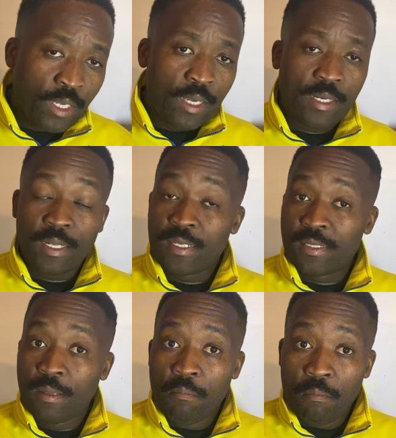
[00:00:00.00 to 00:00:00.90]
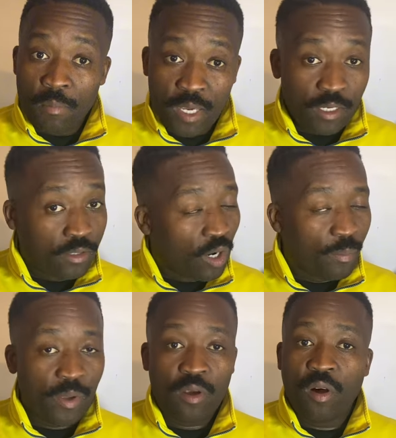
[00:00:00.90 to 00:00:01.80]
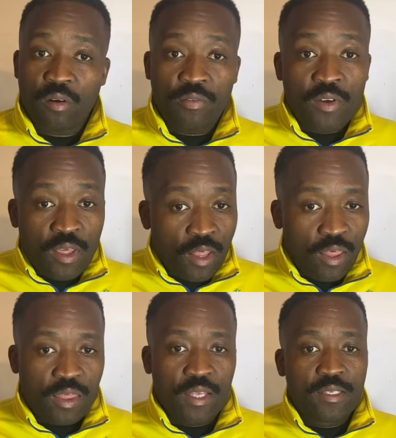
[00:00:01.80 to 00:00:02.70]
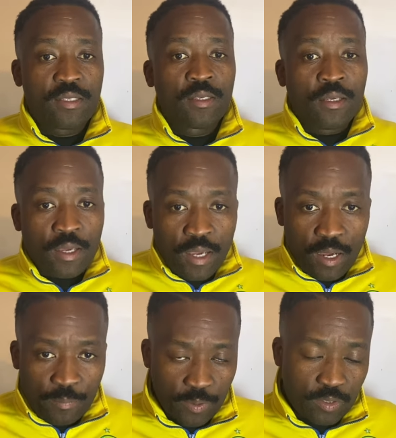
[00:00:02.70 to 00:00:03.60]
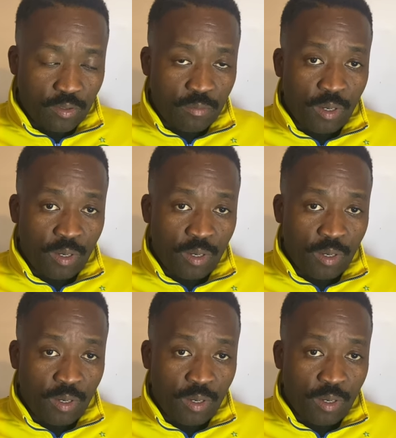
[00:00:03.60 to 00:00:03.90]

And that is the main topic of this episode.